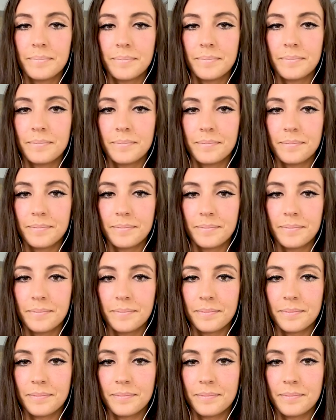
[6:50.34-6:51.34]

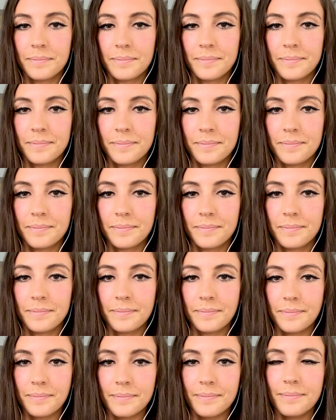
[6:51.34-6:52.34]

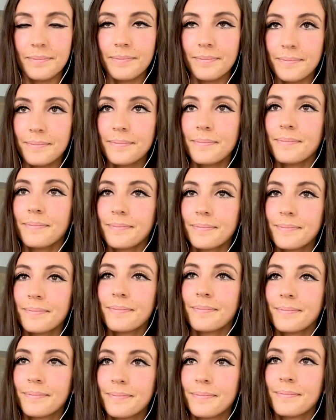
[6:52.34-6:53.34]

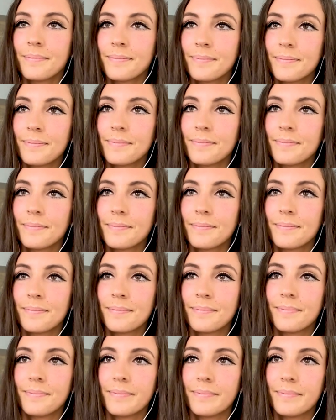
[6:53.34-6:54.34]

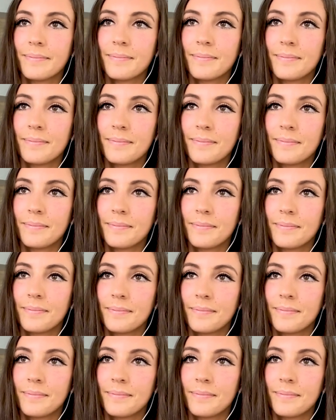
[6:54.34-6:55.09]
(silent)